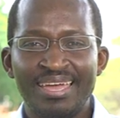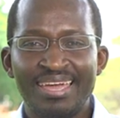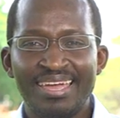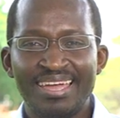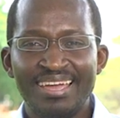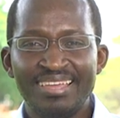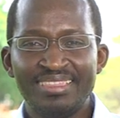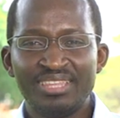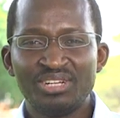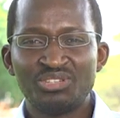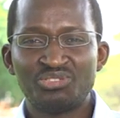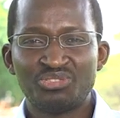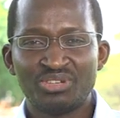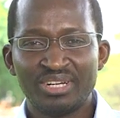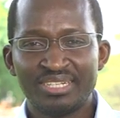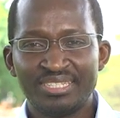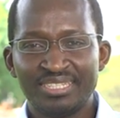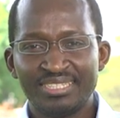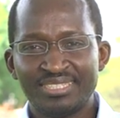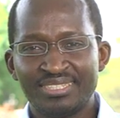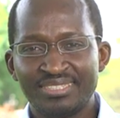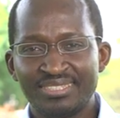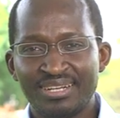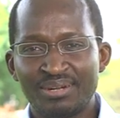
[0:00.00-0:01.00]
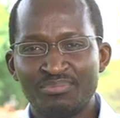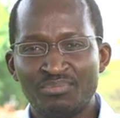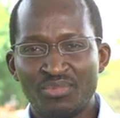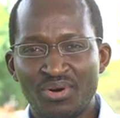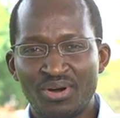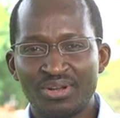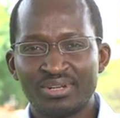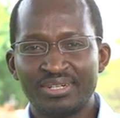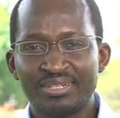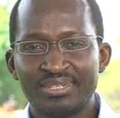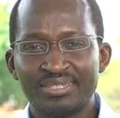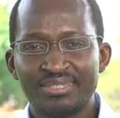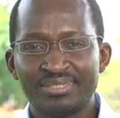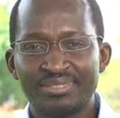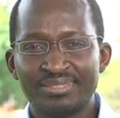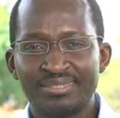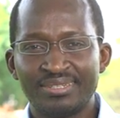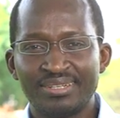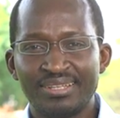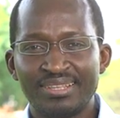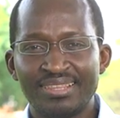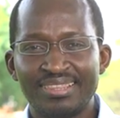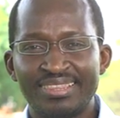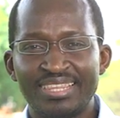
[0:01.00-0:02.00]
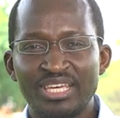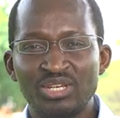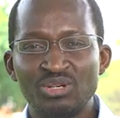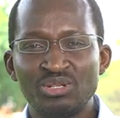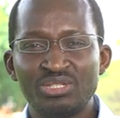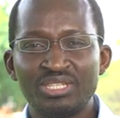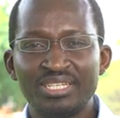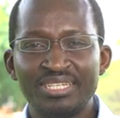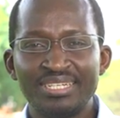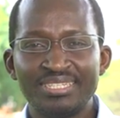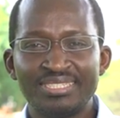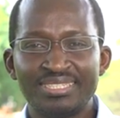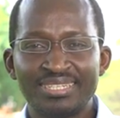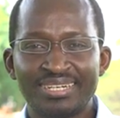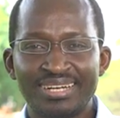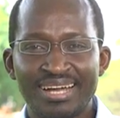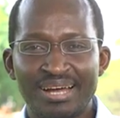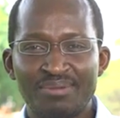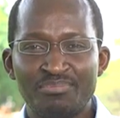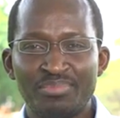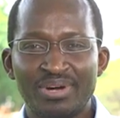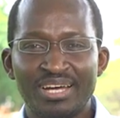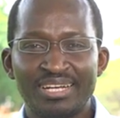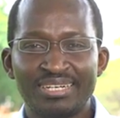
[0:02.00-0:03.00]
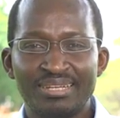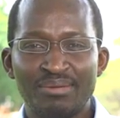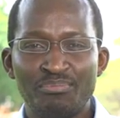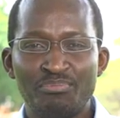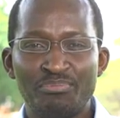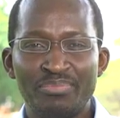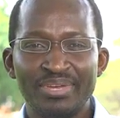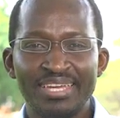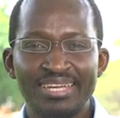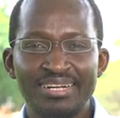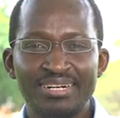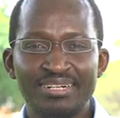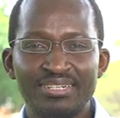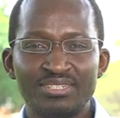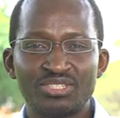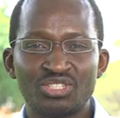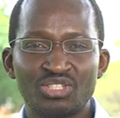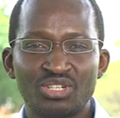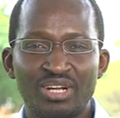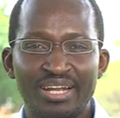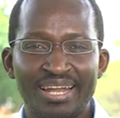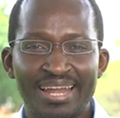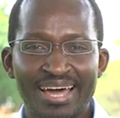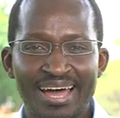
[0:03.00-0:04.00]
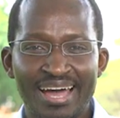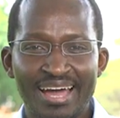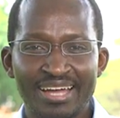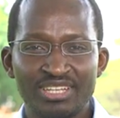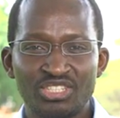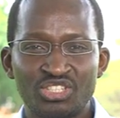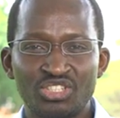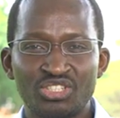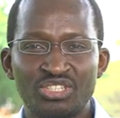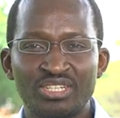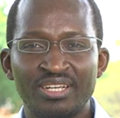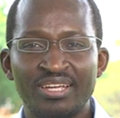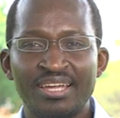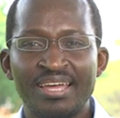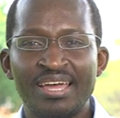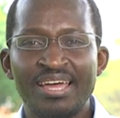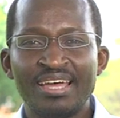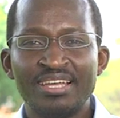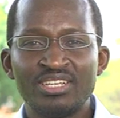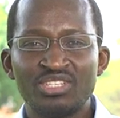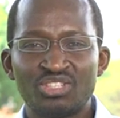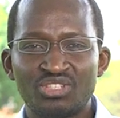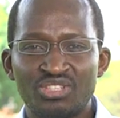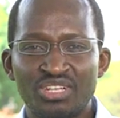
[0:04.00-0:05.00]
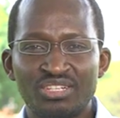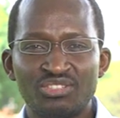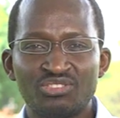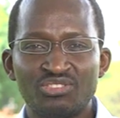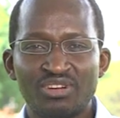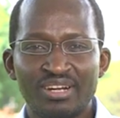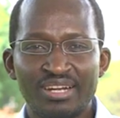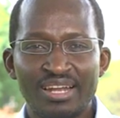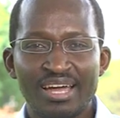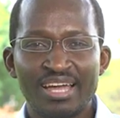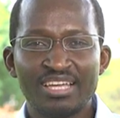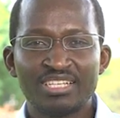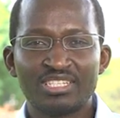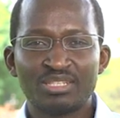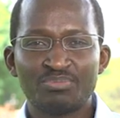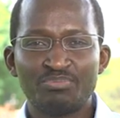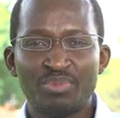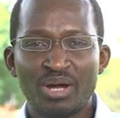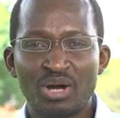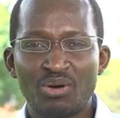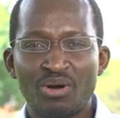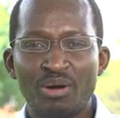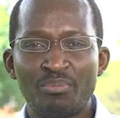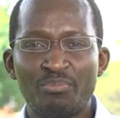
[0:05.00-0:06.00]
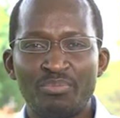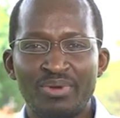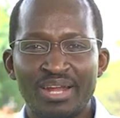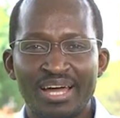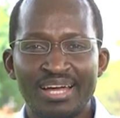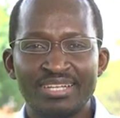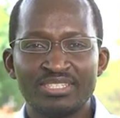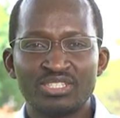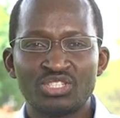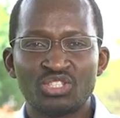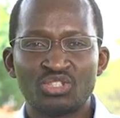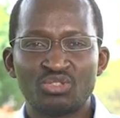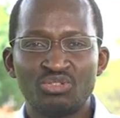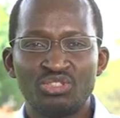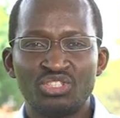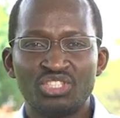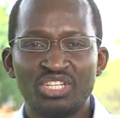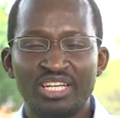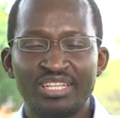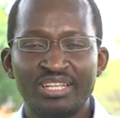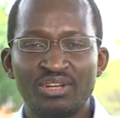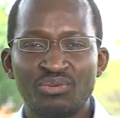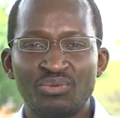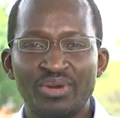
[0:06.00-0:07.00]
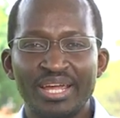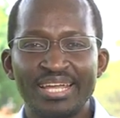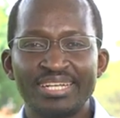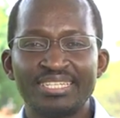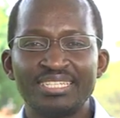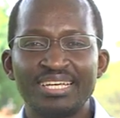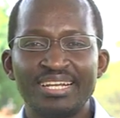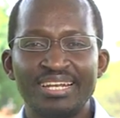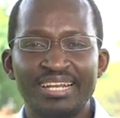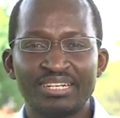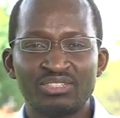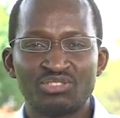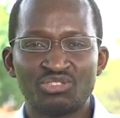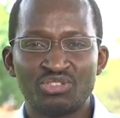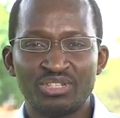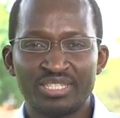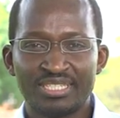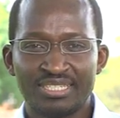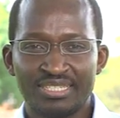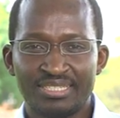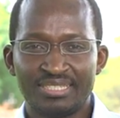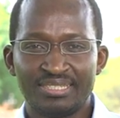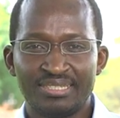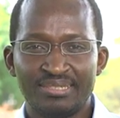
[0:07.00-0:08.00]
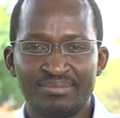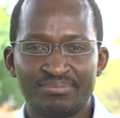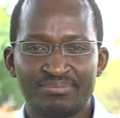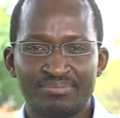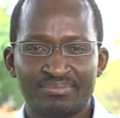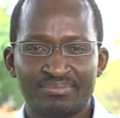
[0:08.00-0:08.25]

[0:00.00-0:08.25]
In the traditional model, the utility company builds large centralized power plants to generate electricity.